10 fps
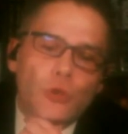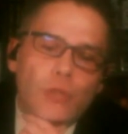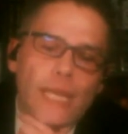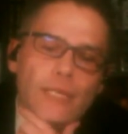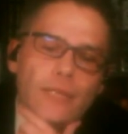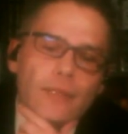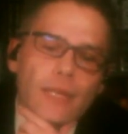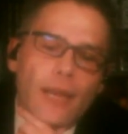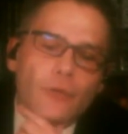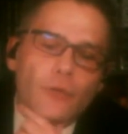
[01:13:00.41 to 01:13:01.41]
do you take?
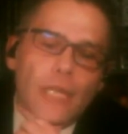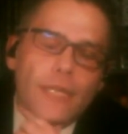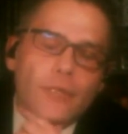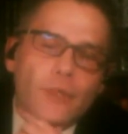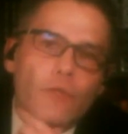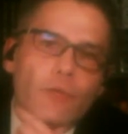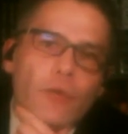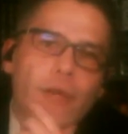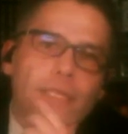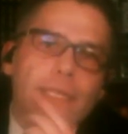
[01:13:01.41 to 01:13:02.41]
How do you take note of
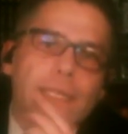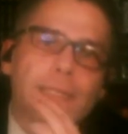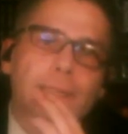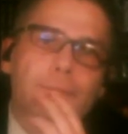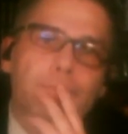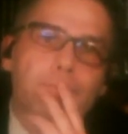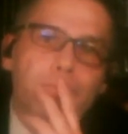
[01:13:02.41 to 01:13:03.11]
your ideas?"